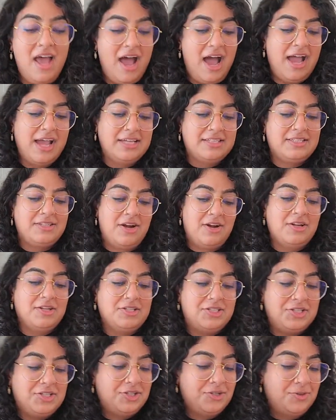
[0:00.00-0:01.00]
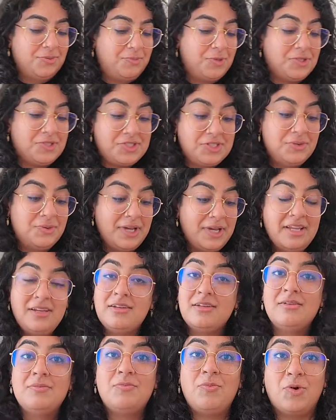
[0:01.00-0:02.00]
I started to pursue it
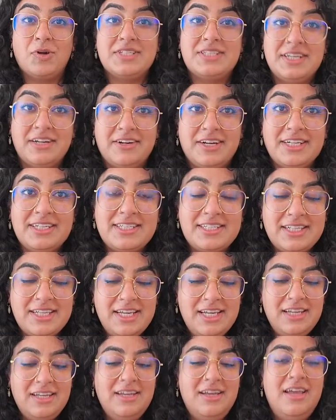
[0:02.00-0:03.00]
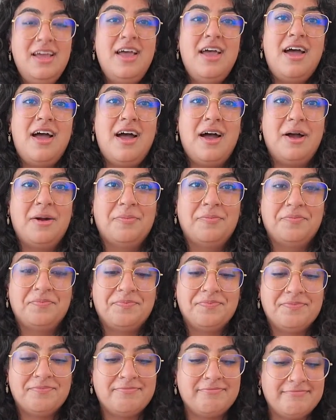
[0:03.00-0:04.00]
more seriously.
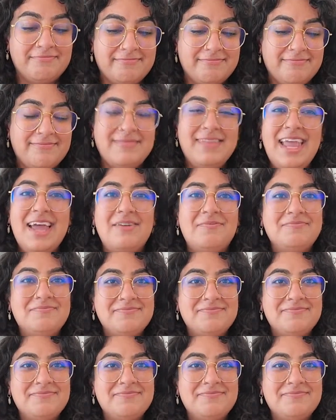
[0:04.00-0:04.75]
Yeah.